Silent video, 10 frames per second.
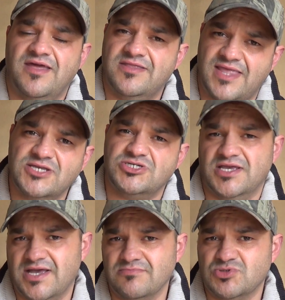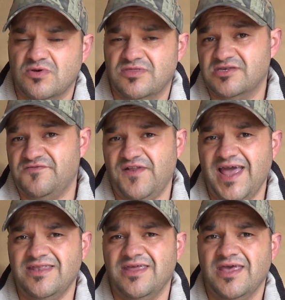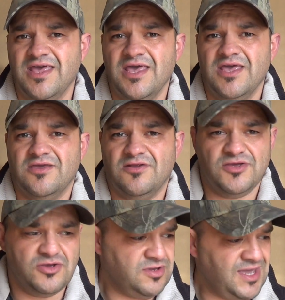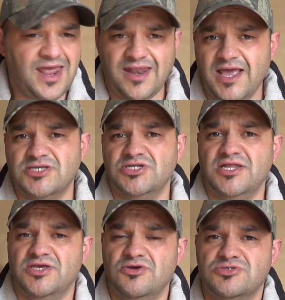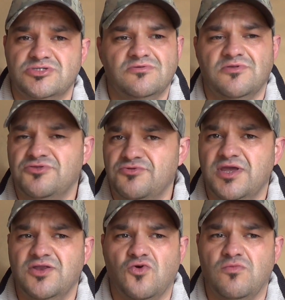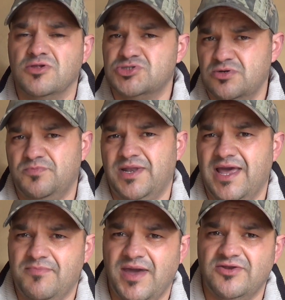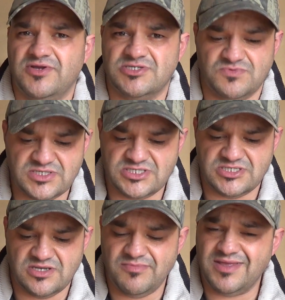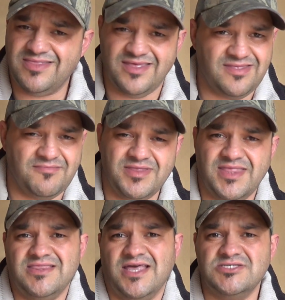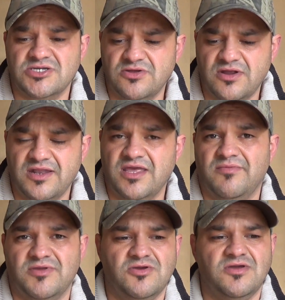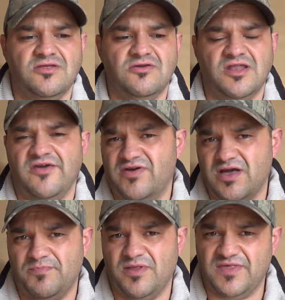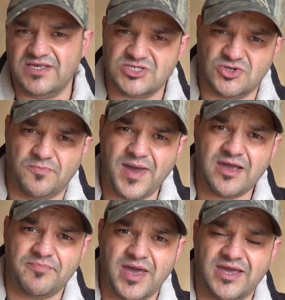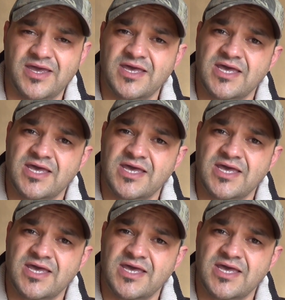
that it actually comes with is flat, you know, you can actually use 3 normal AAA batteries, which I mean that's a good idea. I mean, you can have a couple of these in your backpack,